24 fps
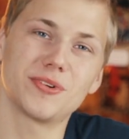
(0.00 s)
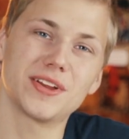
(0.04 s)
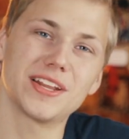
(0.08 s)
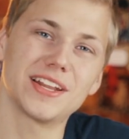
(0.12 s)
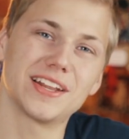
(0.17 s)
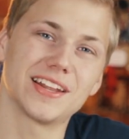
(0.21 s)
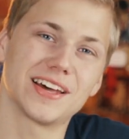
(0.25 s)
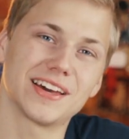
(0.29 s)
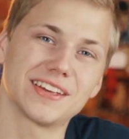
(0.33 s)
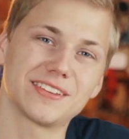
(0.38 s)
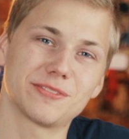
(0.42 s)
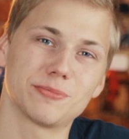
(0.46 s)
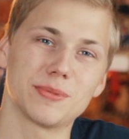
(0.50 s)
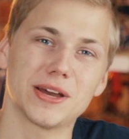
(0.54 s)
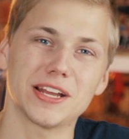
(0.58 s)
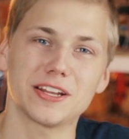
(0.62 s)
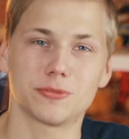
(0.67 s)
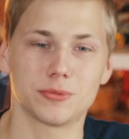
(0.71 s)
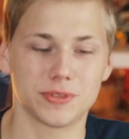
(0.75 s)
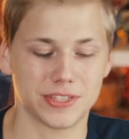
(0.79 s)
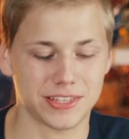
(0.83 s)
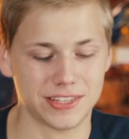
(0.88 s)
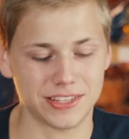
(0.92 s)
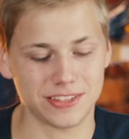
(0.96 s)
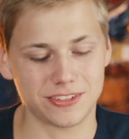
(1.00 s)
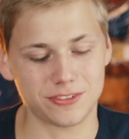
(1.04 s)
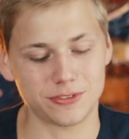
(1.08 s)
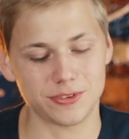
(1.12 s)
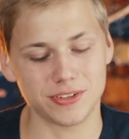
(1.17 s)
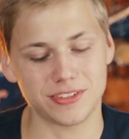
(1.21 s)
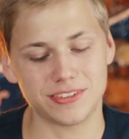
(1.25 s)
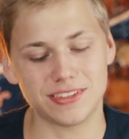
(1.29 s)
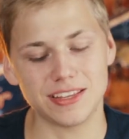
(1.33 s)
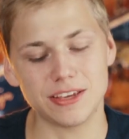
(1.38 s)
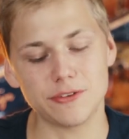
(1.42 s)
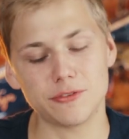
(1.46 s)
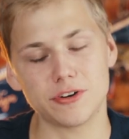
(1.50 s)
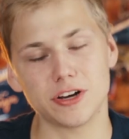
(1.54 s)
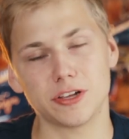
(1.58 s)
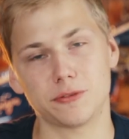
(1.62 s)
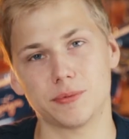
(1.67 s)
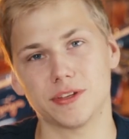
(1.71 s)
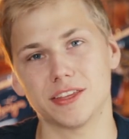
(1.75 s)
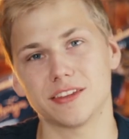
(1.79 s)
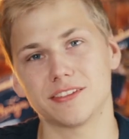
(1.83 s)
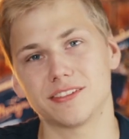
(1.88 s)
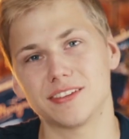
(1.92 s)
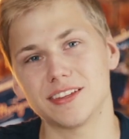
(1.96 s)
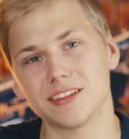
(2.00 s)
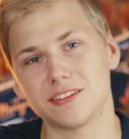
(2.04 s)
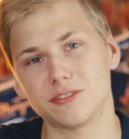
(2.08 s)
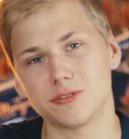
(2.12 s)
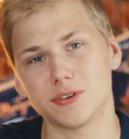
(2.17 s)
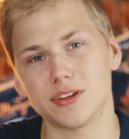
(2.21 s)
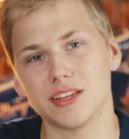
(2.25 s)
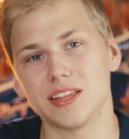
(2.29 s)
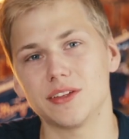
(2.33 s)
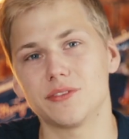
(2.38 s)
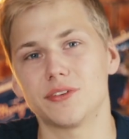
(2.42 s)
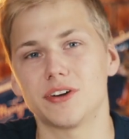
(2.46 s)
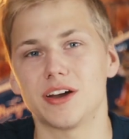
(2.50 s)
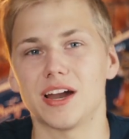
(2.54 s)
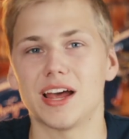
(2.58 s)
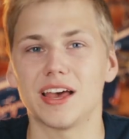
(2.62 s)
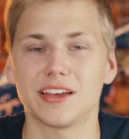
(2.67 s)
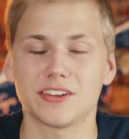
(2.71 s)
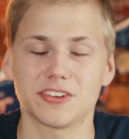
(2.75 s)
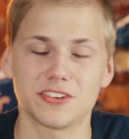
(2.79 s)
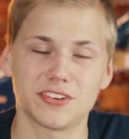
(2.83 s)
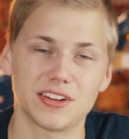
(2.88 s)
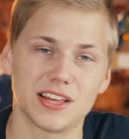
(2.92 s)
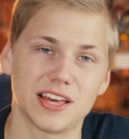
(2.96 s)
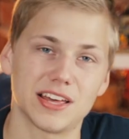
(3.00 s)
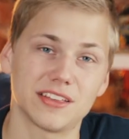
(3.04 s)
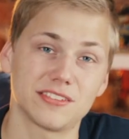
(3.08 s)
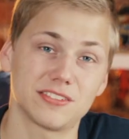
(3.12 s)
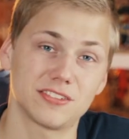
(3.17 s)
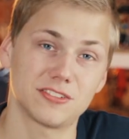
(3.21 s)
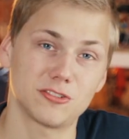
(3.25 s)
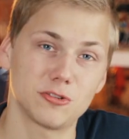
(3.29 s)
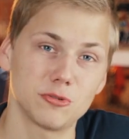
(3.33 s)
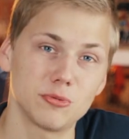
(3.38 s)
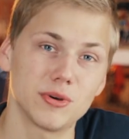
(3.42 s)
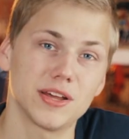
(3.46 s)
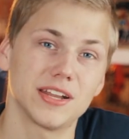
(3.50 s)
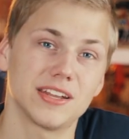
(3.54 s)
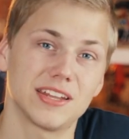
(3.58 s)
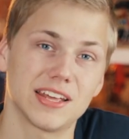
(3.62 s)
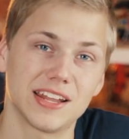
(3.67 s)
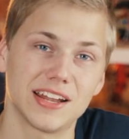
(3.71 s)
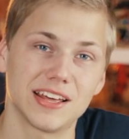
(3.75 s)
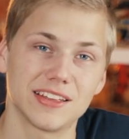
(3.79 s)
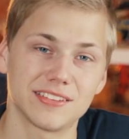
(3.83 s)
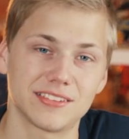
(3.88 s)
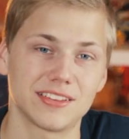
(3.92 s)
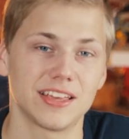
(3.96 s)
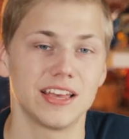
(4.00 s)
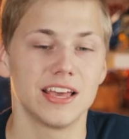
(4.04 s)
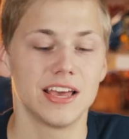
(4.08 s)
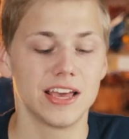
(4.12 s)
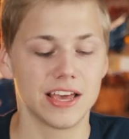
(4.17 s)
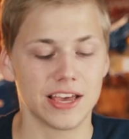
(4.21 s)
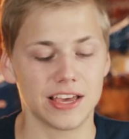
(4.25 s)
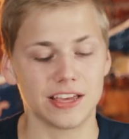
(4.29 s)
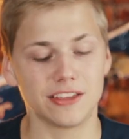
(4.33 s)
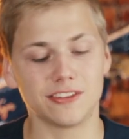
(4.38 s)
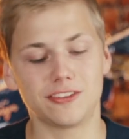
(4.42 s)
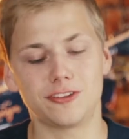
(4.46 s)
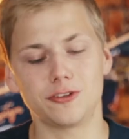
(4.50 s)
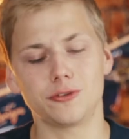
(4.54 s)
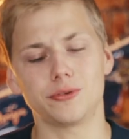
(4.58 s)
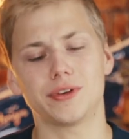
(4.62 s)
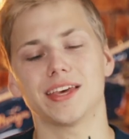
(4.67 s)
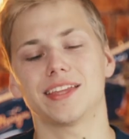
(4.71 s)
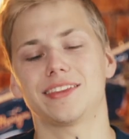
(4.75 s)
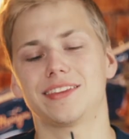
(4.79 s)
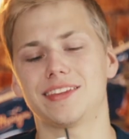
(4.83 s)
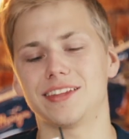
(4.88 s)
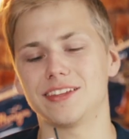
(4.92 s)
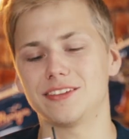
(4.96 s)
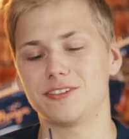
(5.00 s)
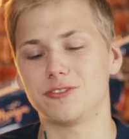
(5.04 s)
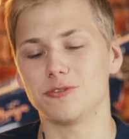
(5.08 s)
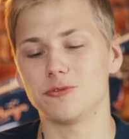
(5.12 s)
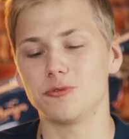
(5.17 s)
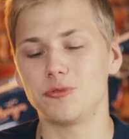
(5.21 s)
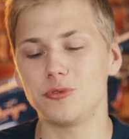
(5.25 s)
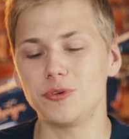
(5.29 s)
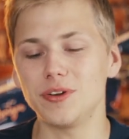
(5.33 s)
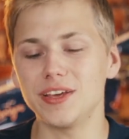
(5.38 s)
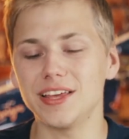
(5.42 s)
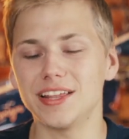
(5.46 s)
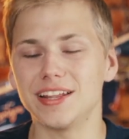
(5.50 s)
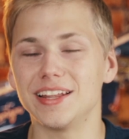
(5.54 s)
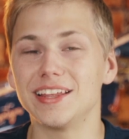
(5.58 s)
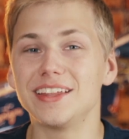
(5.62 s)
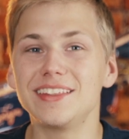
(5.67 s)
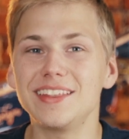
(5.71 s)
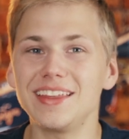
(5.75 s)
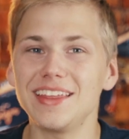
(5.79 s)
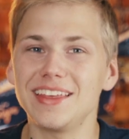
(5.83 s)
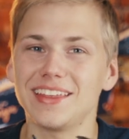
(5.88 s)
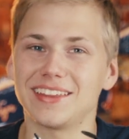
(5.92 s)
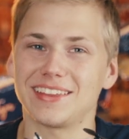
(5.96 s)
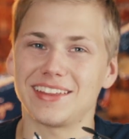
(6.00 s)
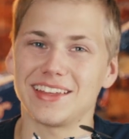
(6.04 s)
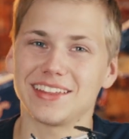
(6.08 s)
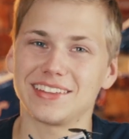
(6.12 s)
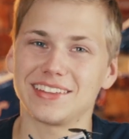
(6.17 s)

really nice match with this receiver is because this receiver actually has 2 antennas, and you do get this really neat